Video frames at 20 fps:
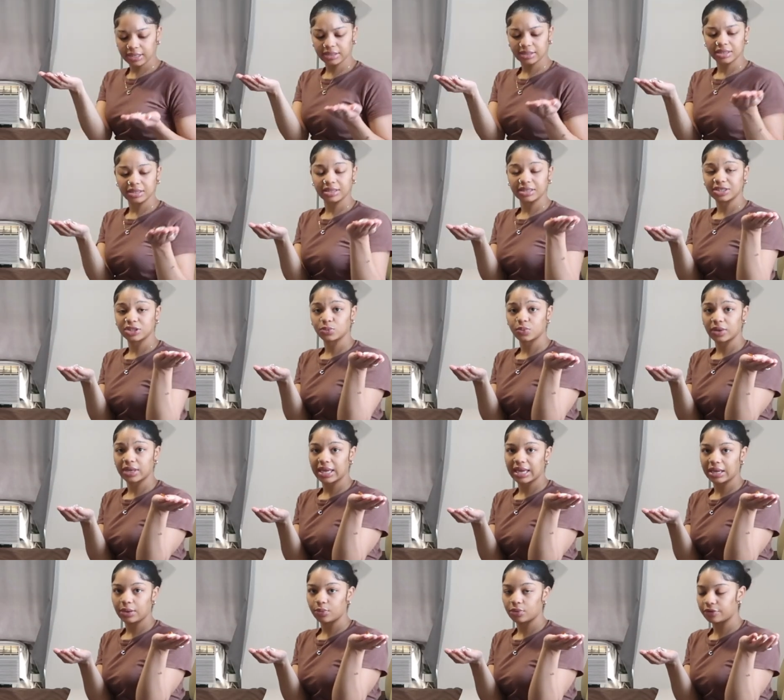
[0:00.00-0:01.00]
and then this one
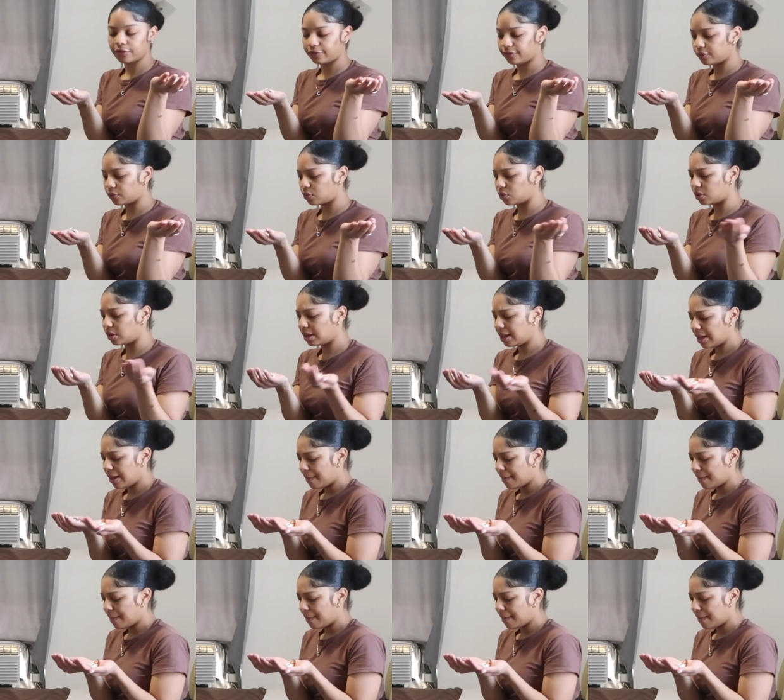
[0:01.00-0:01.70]
came with four.